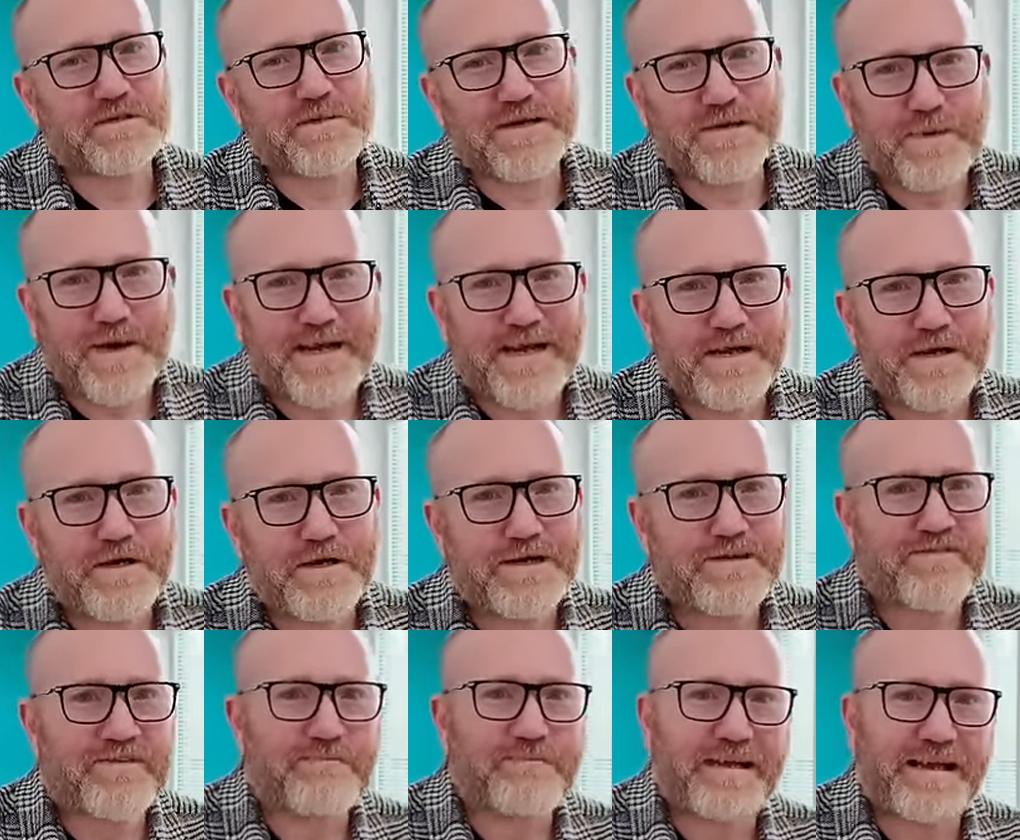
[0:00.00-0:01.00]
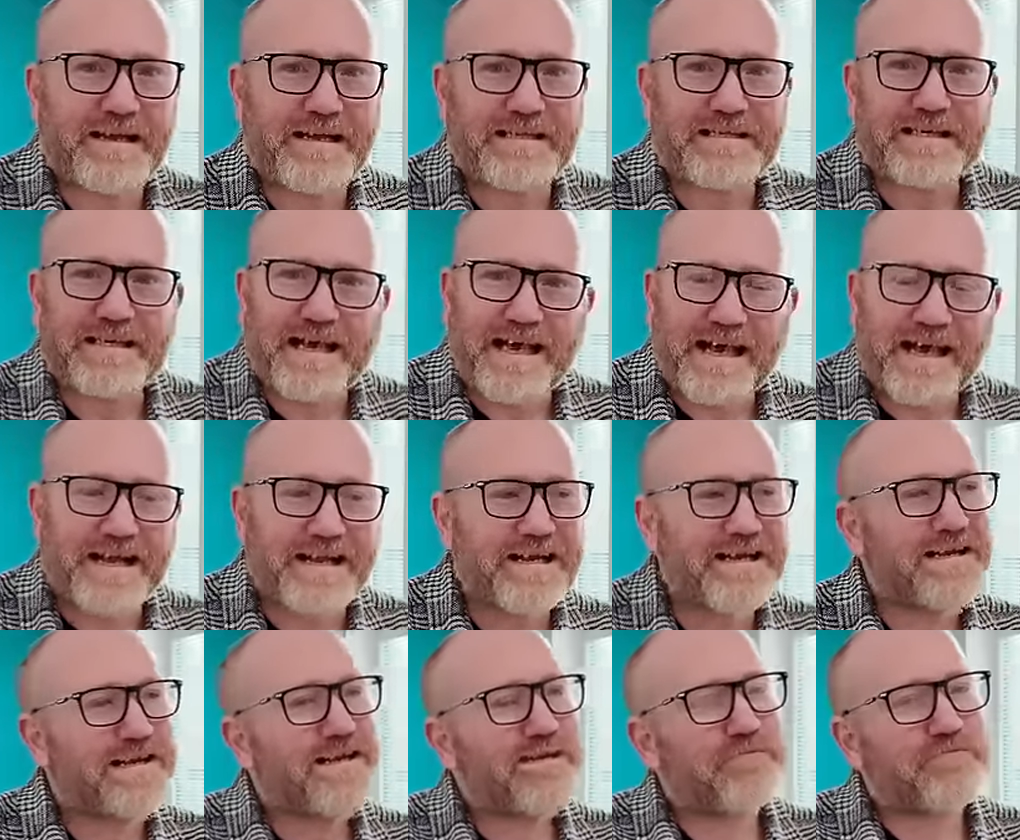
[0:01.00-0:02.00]
Or quite early for peas again,
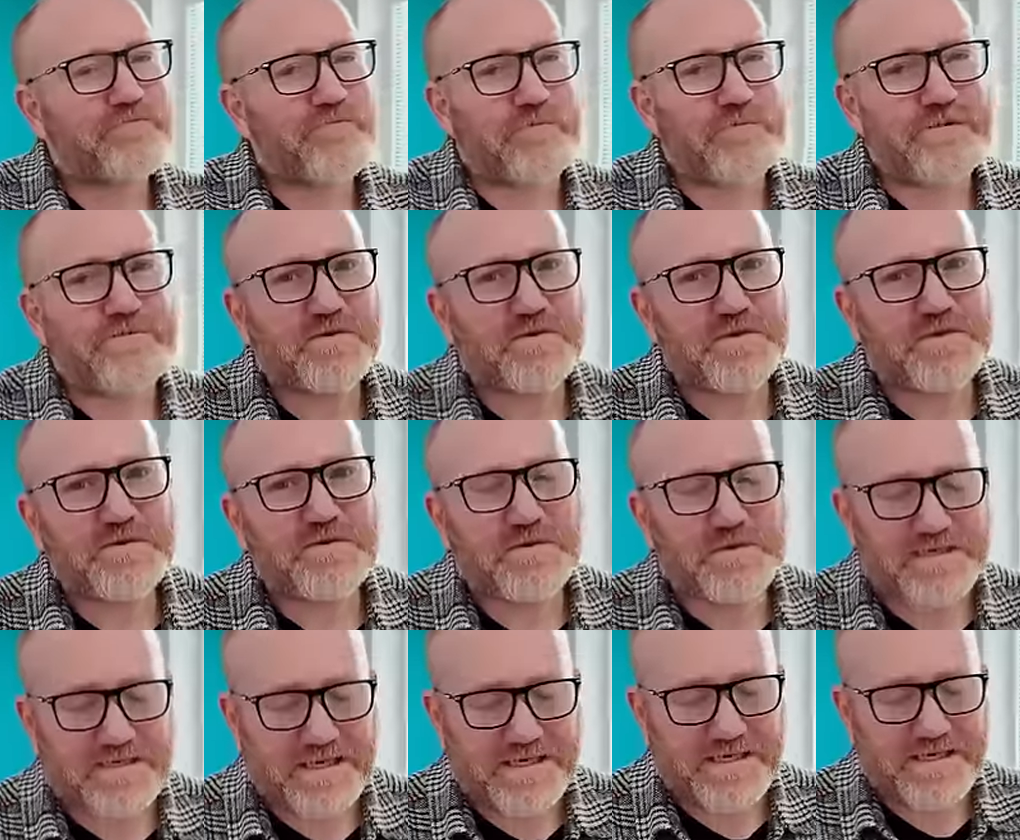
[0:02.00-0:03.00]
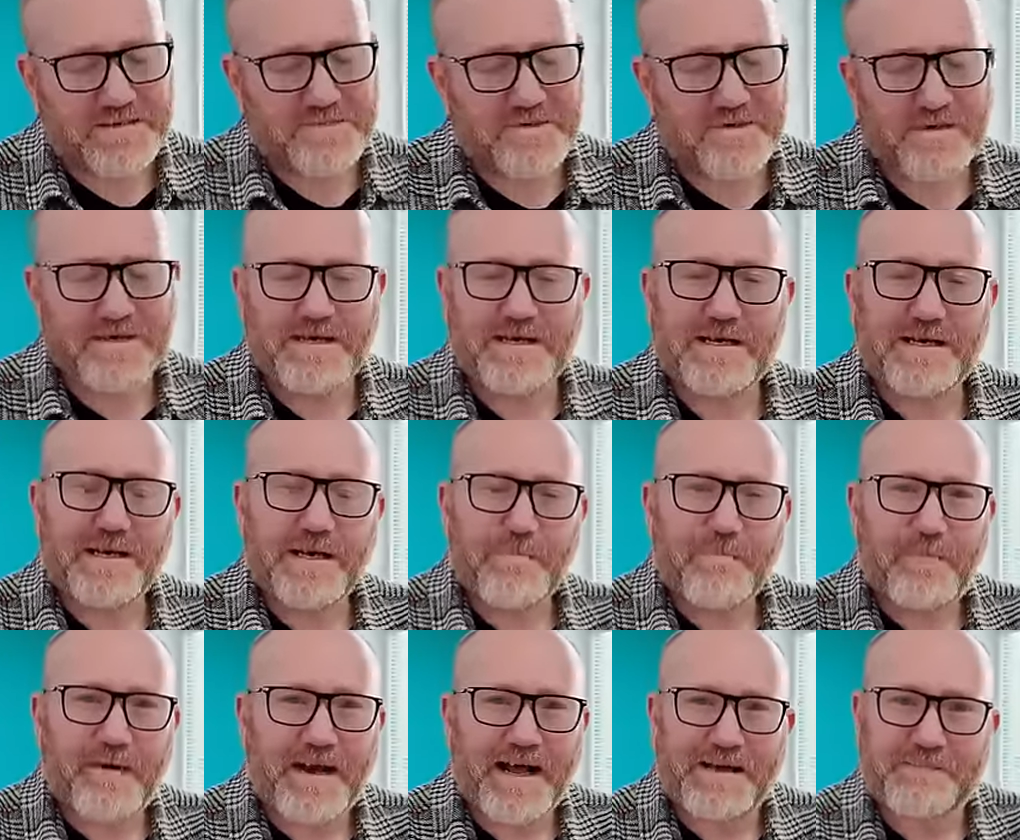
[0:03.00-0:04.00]
probably more towards the end of the month,
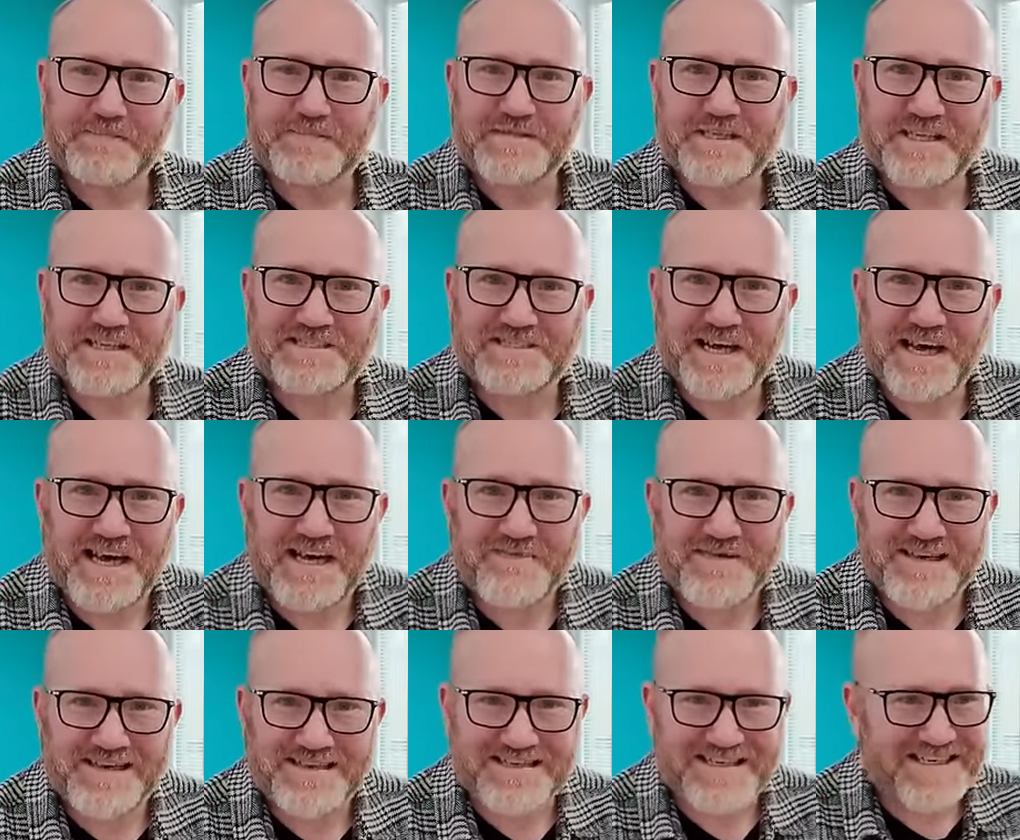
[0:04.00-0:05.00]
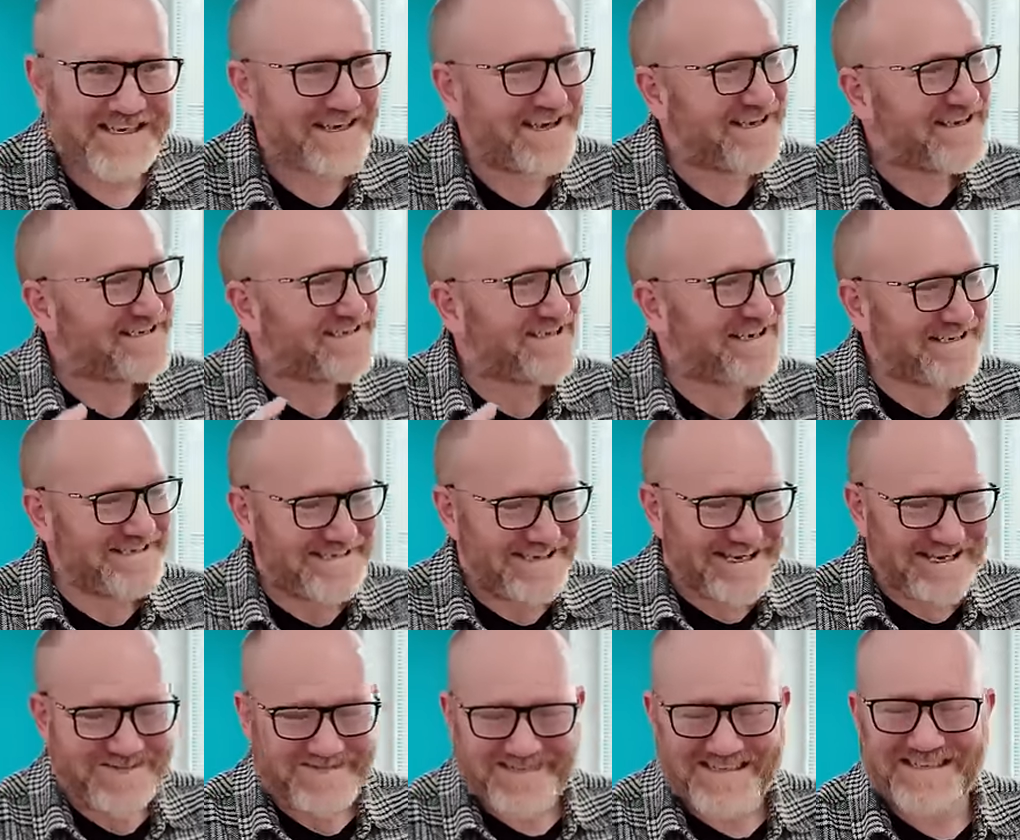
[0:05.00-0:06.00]
but I'm determined
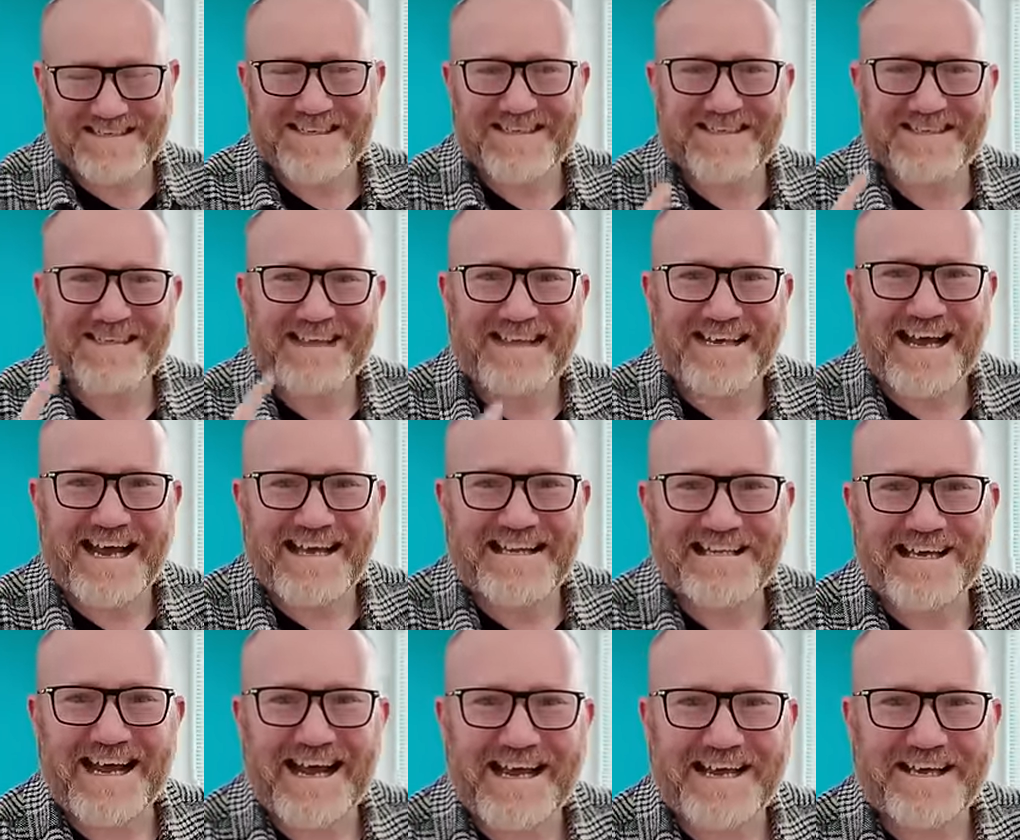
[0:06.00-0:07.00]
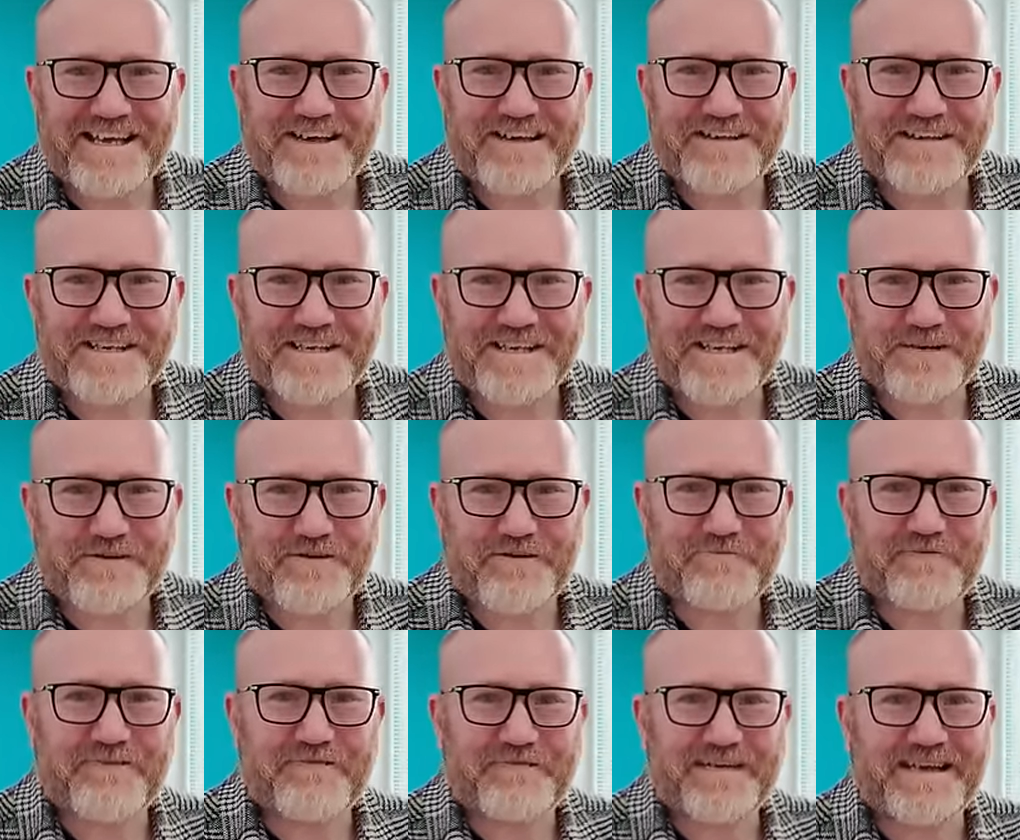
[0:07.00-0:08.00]
to get a good
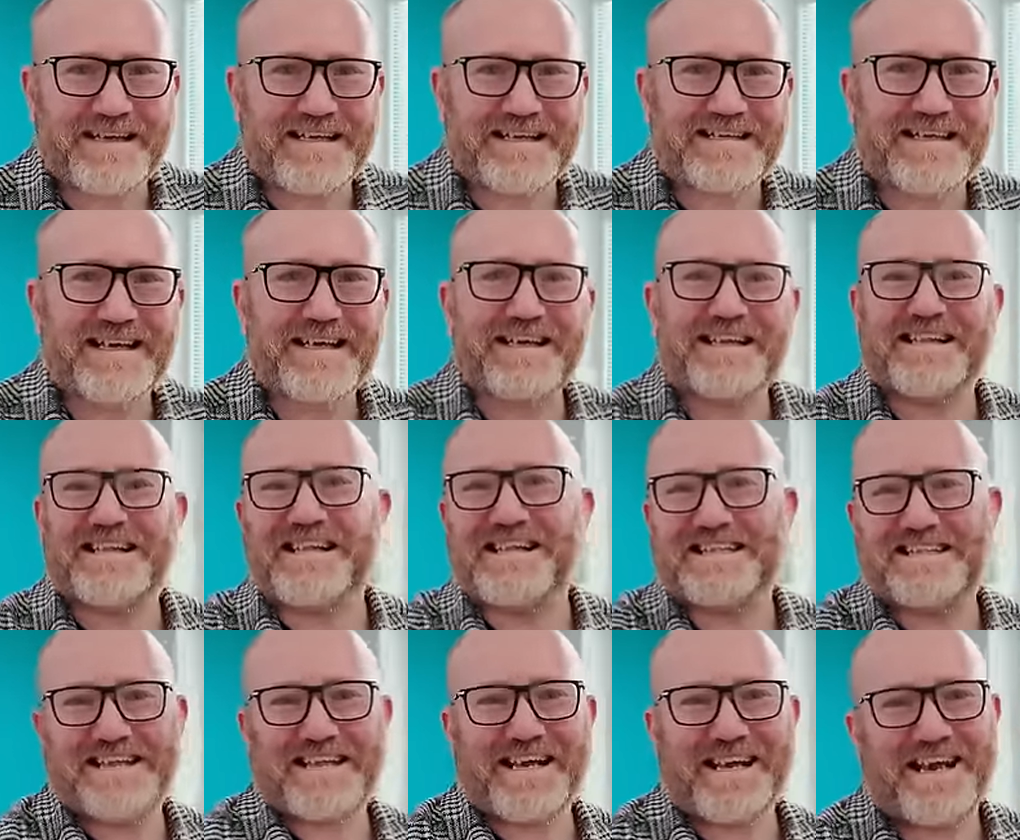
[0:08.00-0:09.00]
crop of peas this